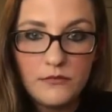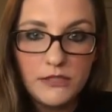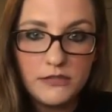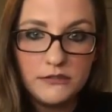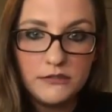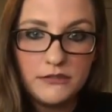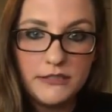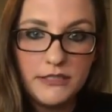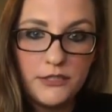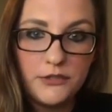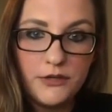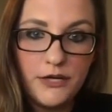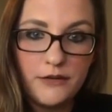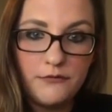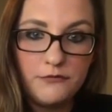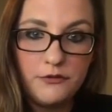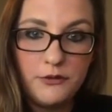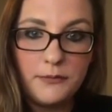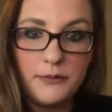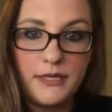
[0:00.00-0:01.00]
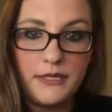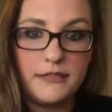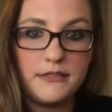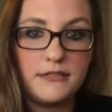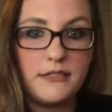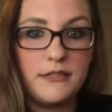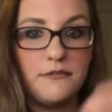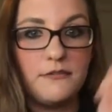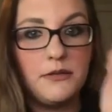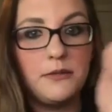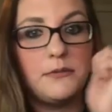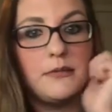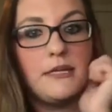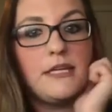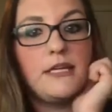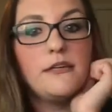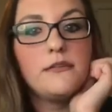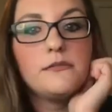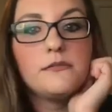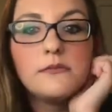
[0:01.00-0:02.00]
I'll stick around for a minute and see if
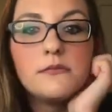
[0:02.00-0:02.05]
anybody...